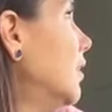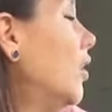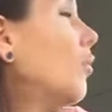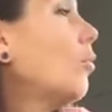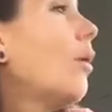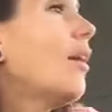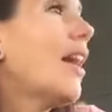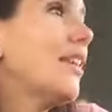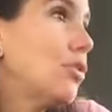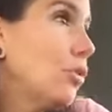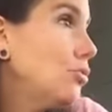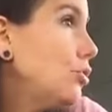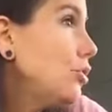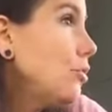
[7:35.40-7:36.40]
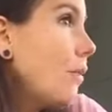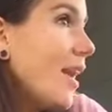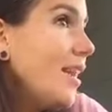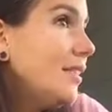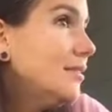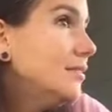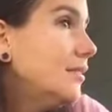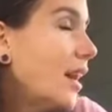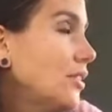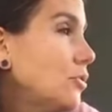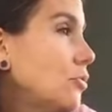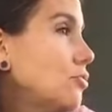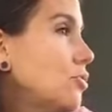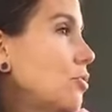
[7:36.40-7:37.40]
Well, I told you to wait. I
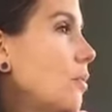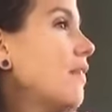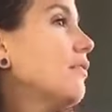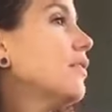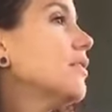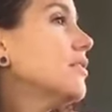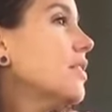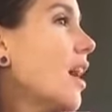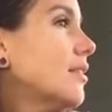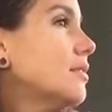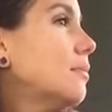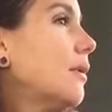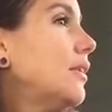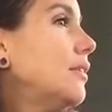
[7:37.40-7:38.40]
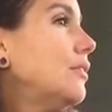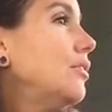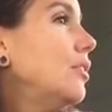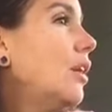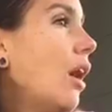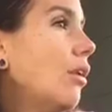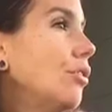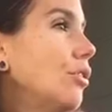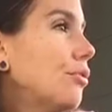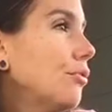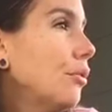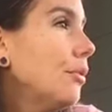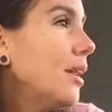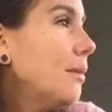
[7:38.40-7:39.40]
told you to wait for the ducks, but you know, you
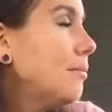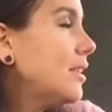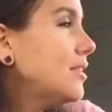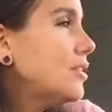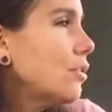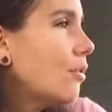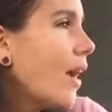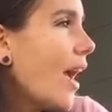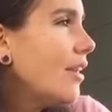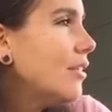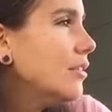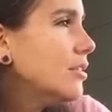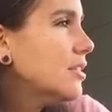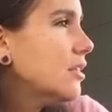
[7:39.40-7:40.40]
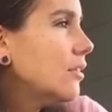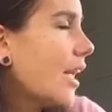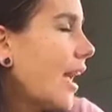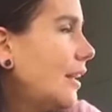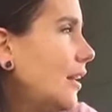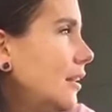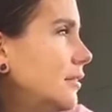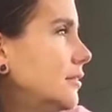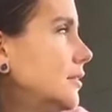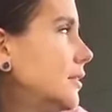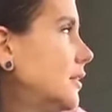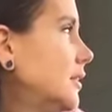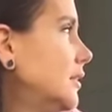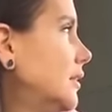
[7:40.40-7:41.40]
threw it in, but it's okay. They'll still get it.
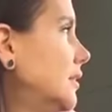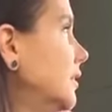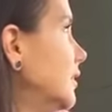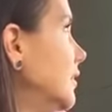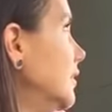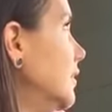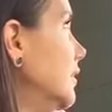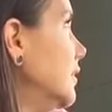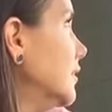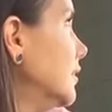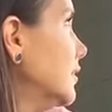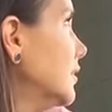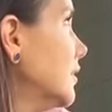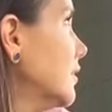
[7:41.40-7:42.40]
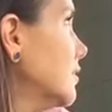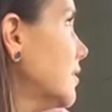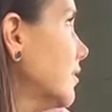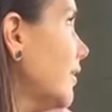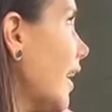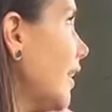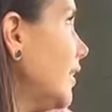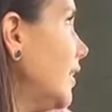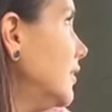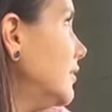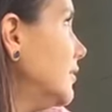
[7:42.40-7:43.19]
They'll still get it.